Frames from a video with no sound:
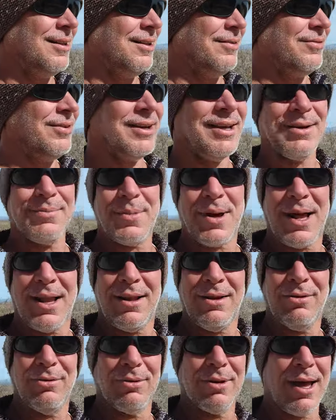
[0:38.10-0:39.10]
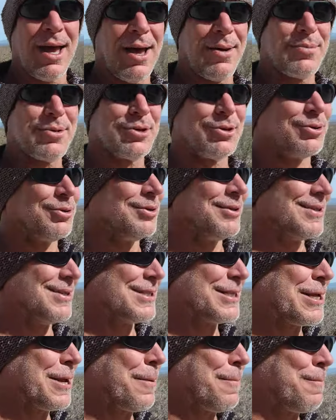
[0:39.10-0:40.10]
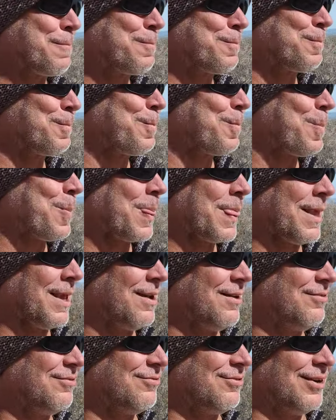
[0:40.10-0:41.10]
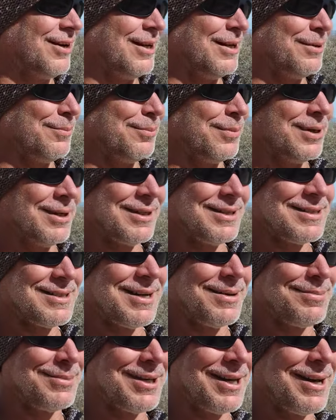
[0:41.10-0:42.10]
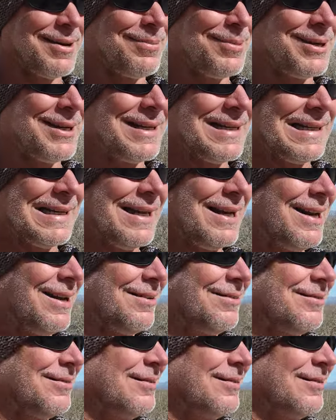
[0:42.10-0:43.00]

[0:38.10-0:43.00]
Living in my little capsule is fun, but at the same time, I need to get out